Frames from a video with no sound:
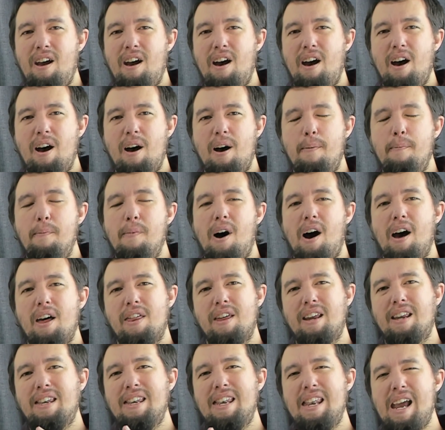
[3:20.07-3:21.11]
Um, I
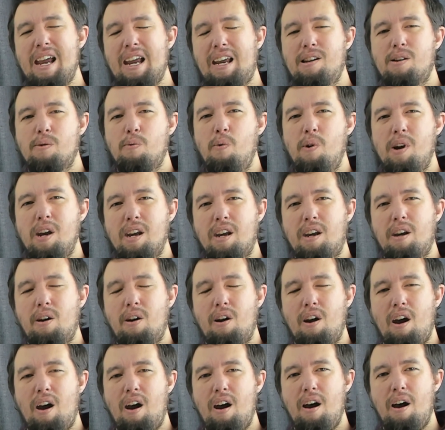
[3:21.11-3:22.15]
think next week
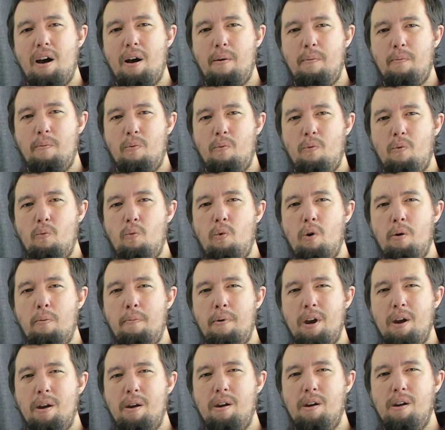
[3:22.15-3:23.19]
um, we'll
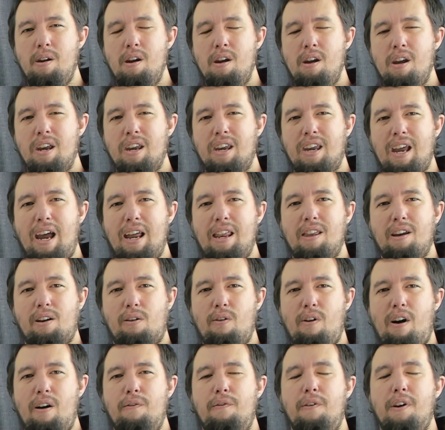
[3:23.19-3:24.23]
be getting the
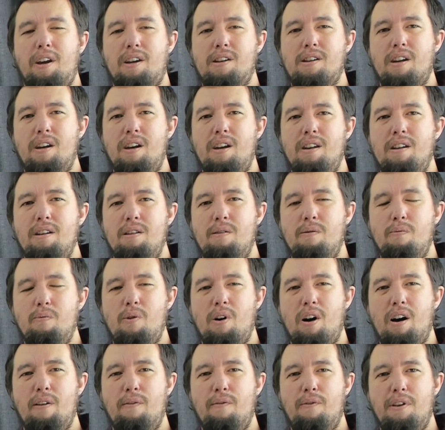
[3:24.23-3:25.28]
graphics in.
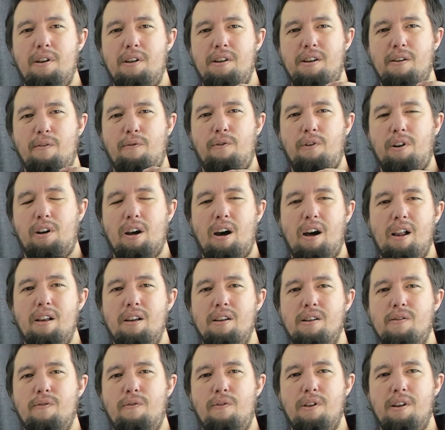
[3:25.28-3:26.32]
We'll have the different
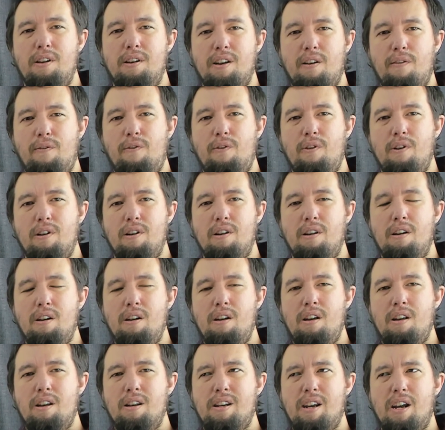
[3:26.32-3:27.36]
colours for the different
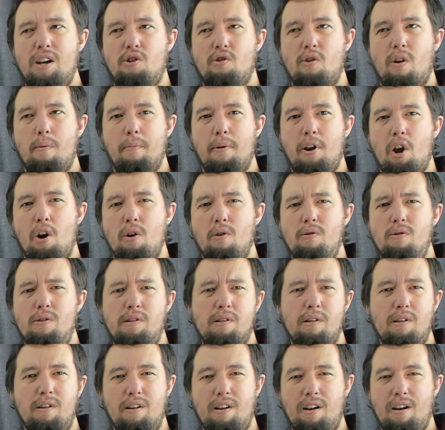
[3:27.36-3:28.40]

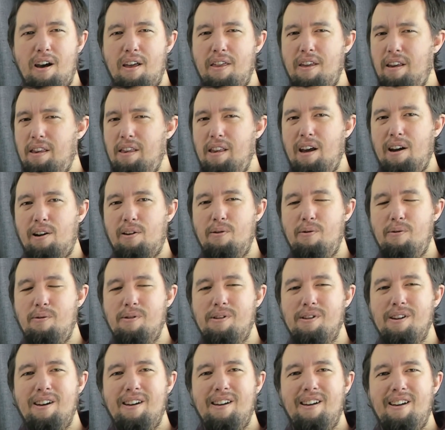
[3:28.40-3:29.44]
tetrominos, I think they're
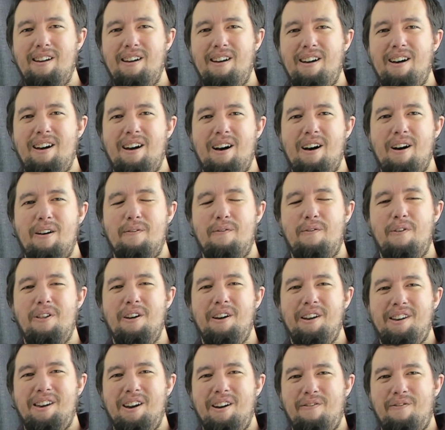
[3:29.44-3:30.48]
called, uh, for
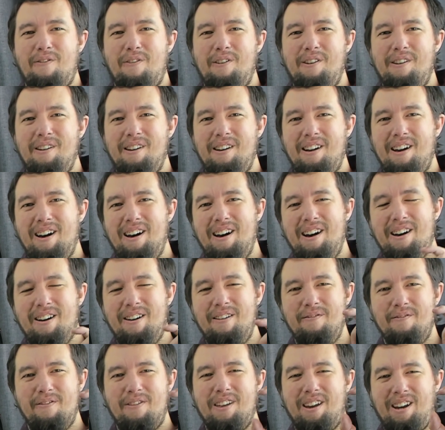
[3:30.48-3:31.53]
the different
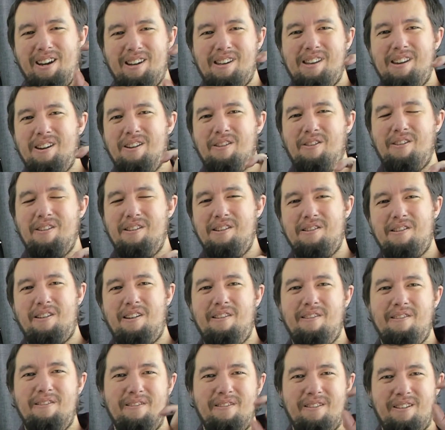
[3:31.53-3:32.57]
um, things that you
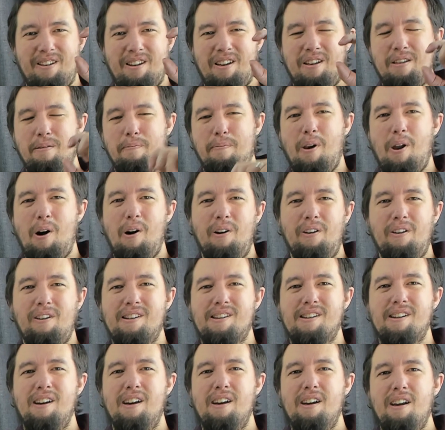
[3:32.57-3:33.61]
control, you know, the
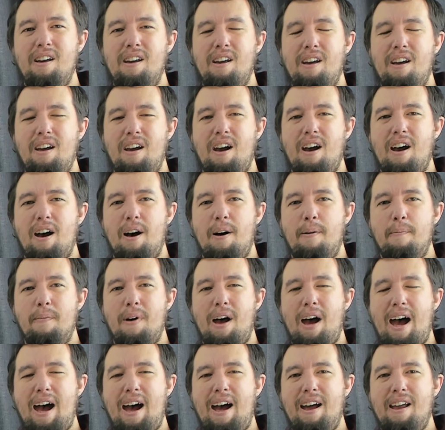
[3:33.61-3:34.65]
blocks. Um,
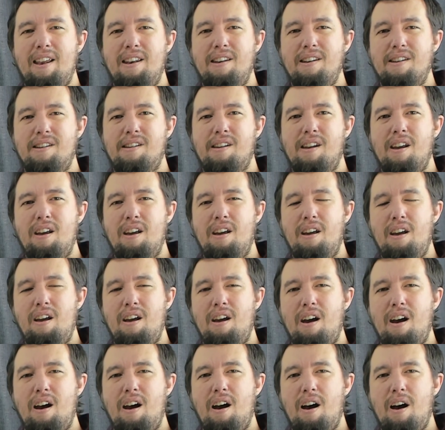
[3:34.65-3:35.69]
and
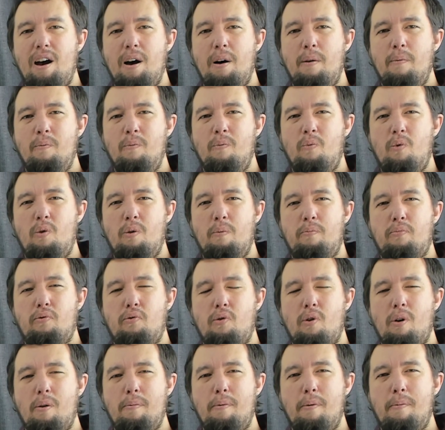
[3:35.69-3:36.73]
um, we'll
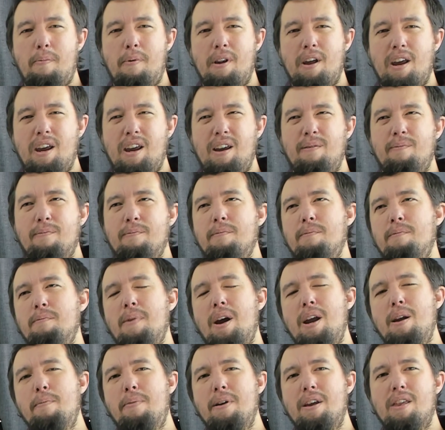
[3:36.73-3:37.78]
probably,
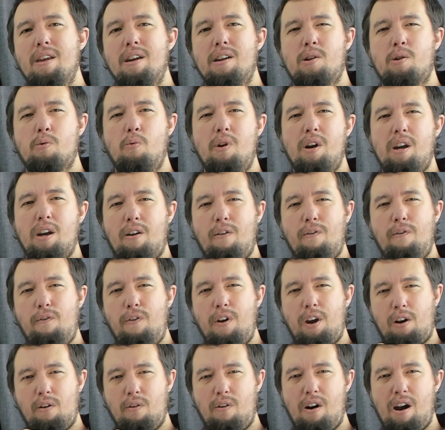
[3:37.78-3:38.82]
maybe this week,
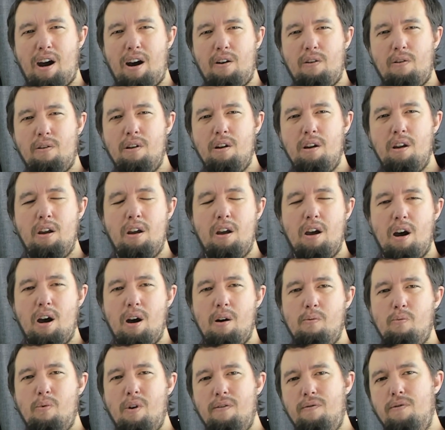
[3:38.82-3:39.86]
figure out
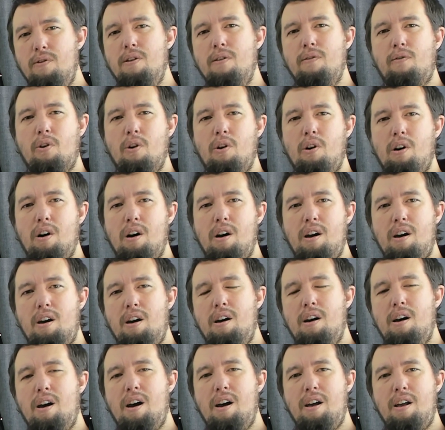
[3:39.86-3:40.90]
um, whether you've got
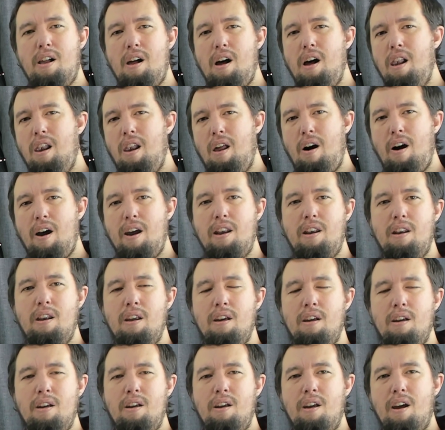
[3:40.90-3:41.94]
a, a, a line,
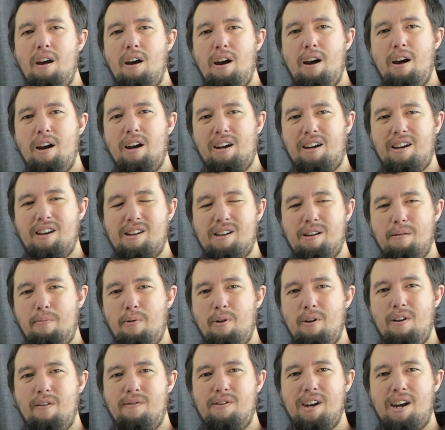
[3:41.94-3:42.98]
because uh, the
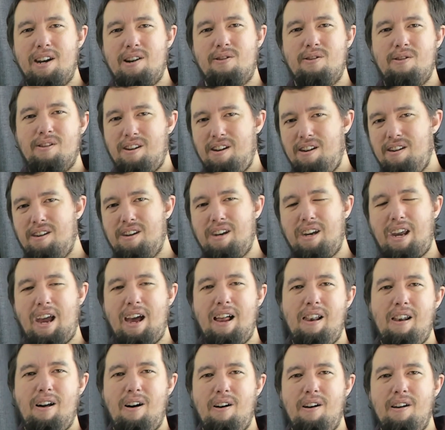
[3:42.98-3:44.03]
point of Tetris is to
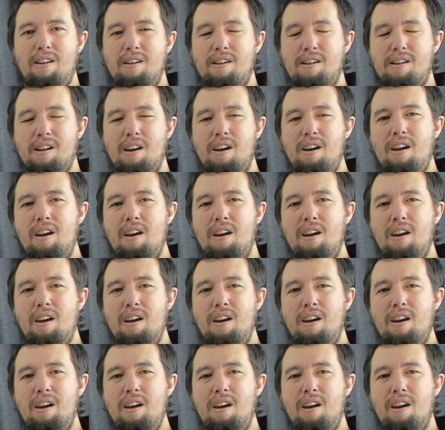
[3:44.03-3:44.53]
get lines.